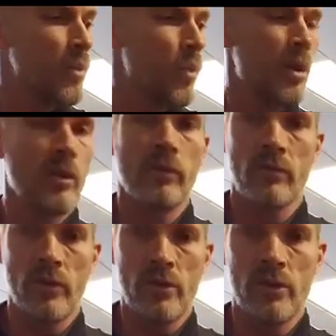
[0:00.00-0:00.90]
well
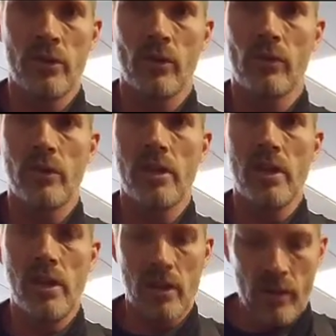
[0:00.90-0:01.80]
versed on
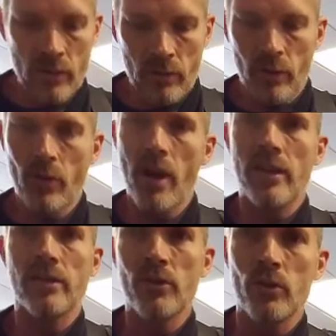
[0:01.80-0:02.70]
the
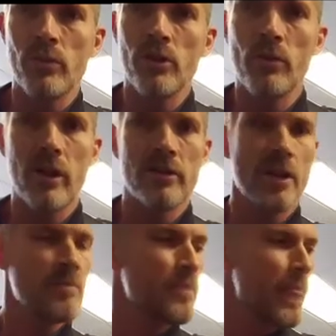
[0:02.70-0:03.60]
grass instruments, you might say.